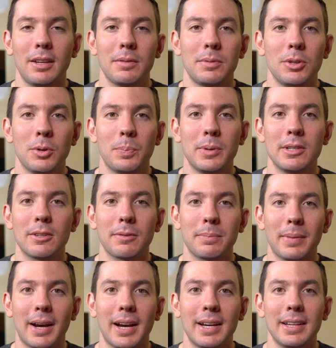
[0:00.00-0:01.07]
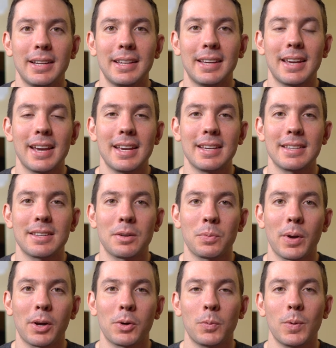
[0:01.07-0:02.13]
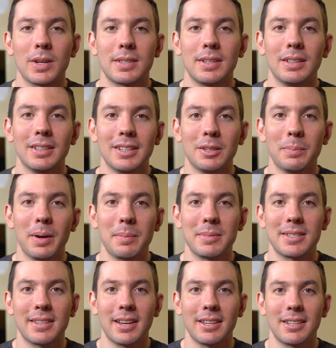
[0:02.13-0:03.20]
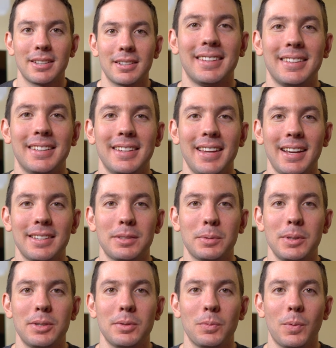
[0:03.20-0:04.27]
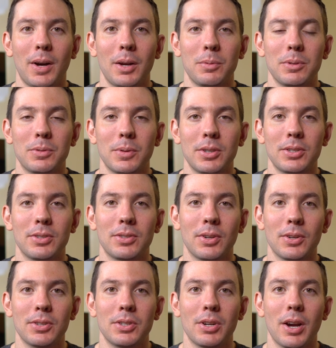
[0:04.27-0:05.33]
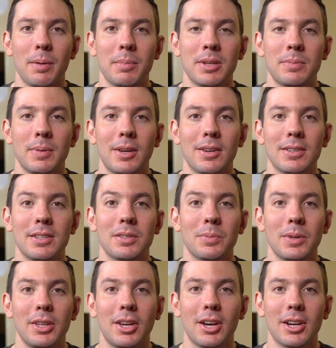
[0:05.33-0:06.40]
gives you peace of mind in case a record was deleted by mistake. The next reason why we switched to Zoho CRM is because it's really